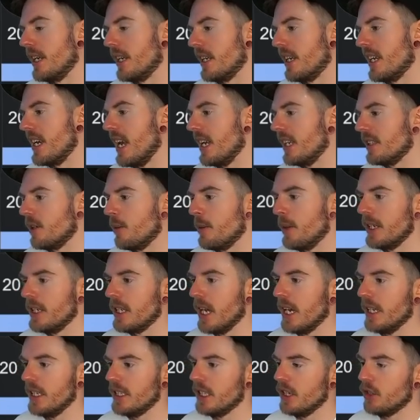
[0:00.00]
Gets a bit
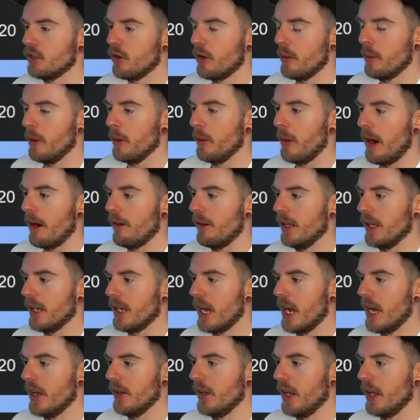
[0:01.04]
dicey triple barreling
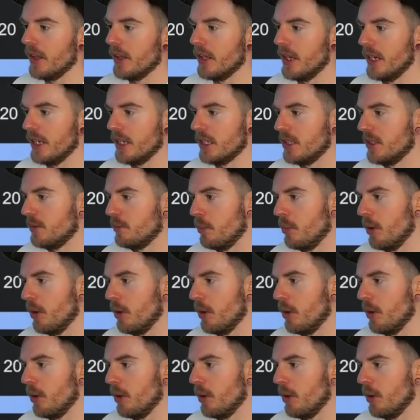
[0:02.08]
a hand like this,